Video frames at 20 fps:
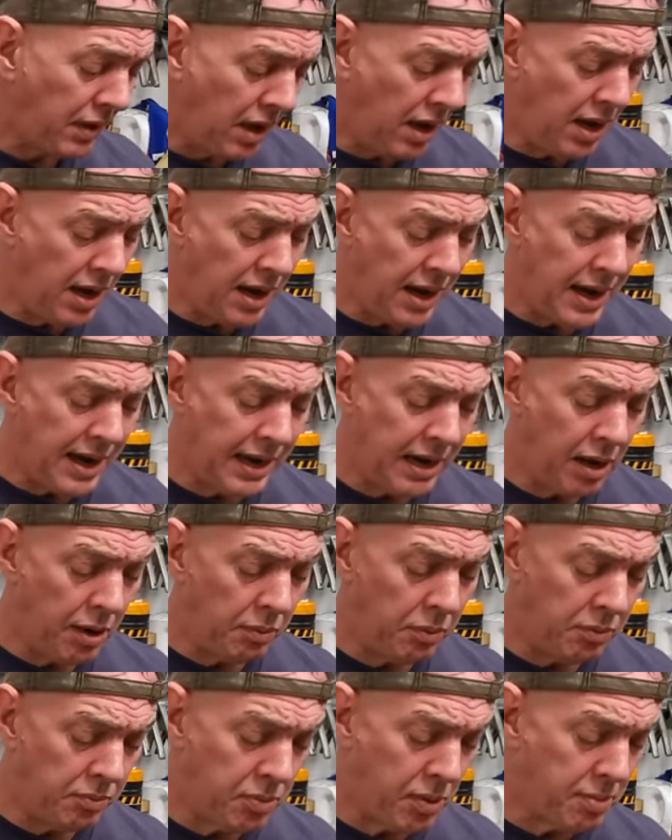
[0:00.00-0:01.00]
Uh, and I
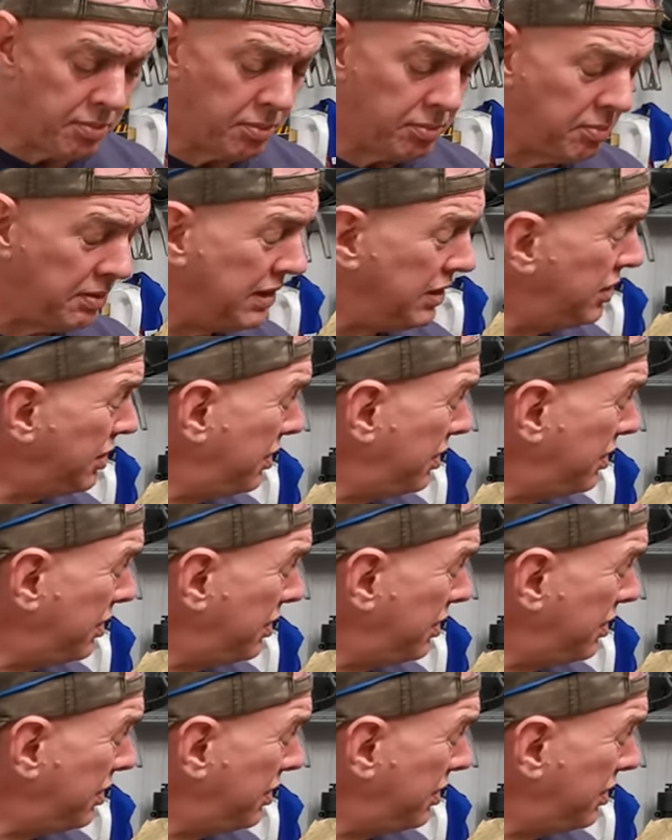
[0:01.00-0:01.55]
will probably